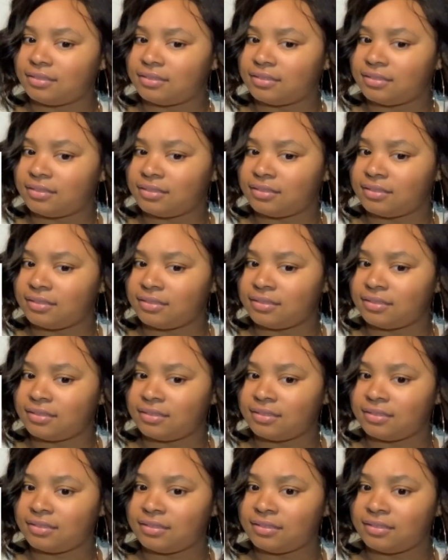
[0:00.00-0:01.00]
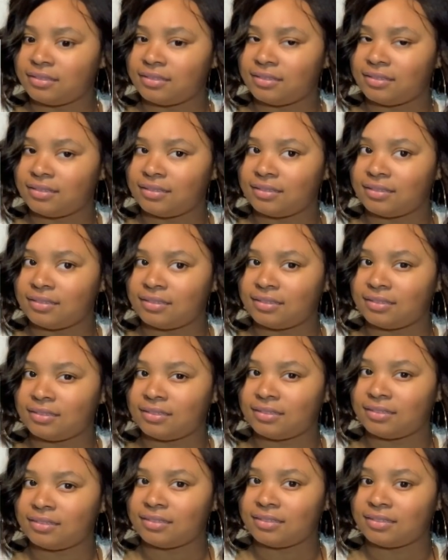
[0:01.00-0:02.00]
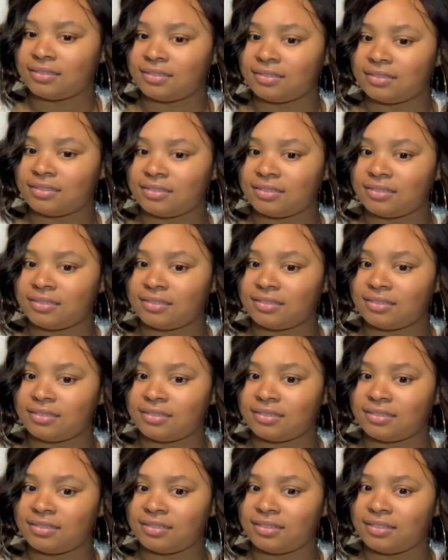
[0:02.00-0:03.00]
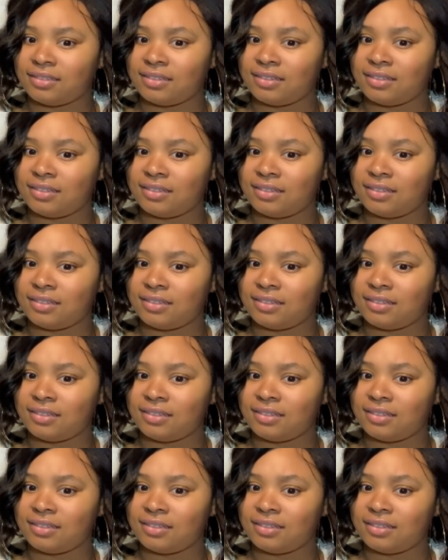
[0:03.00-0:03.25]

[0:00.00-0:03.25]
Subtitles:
No words are spoken by the person on screen.